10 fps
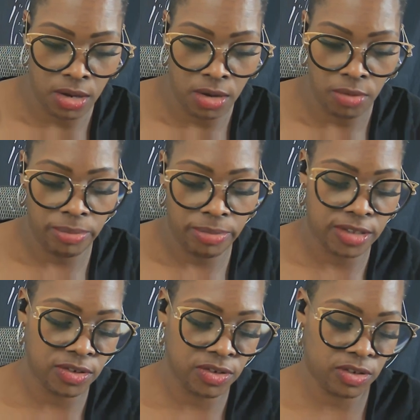What
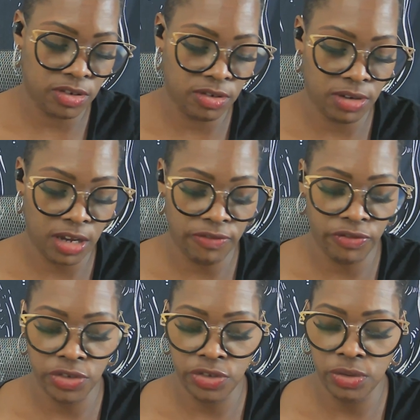messages do you have
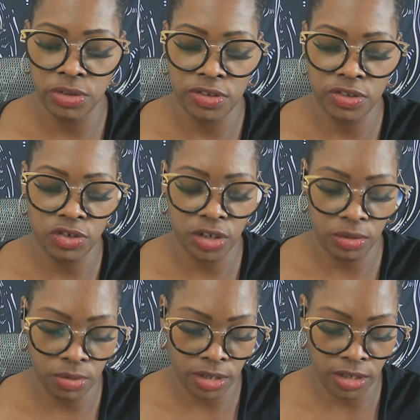for Taurus
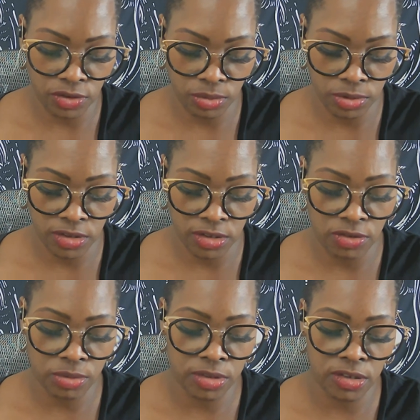January
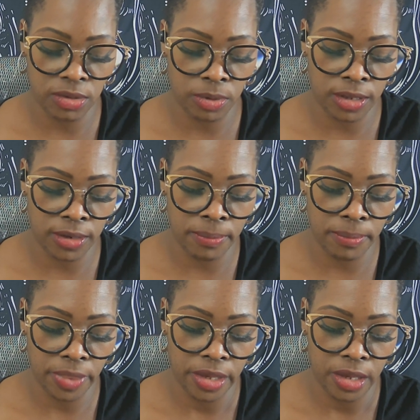2021?
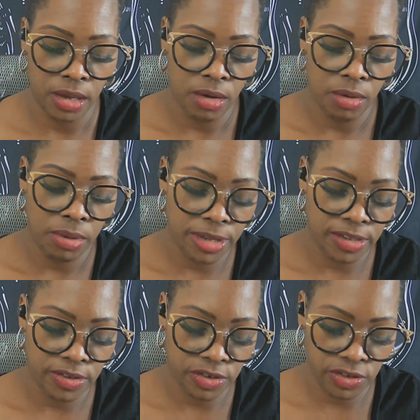What
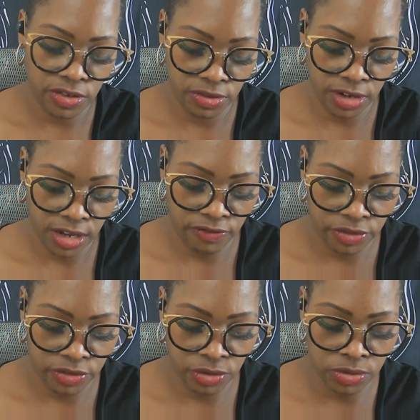messages do you have for
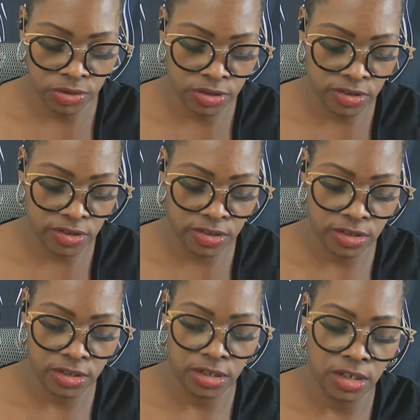Taurus
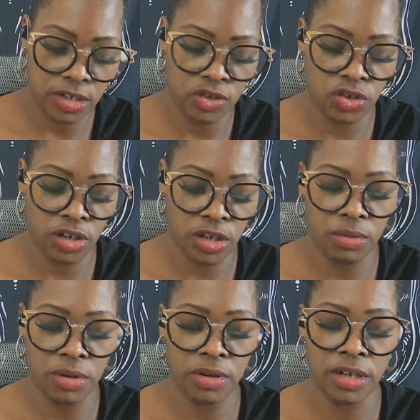
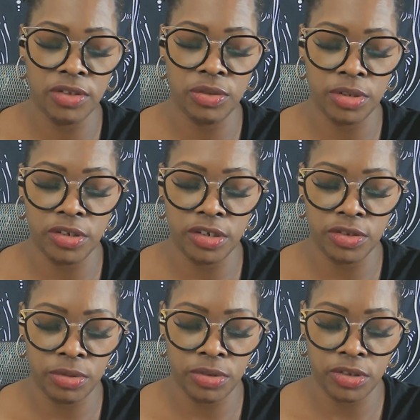January
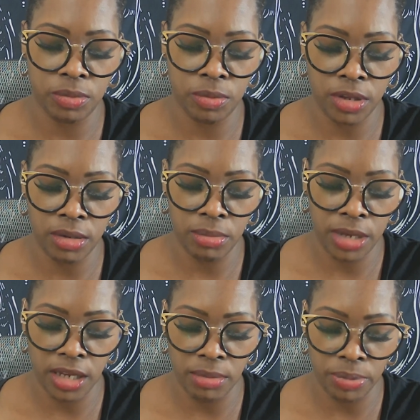2021?
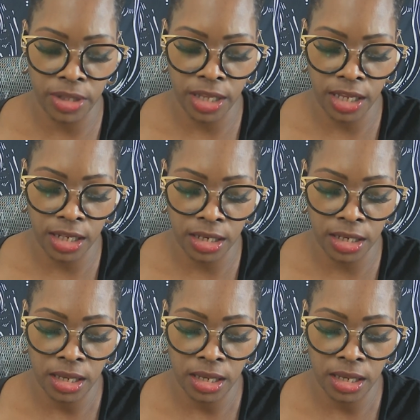Make it plain.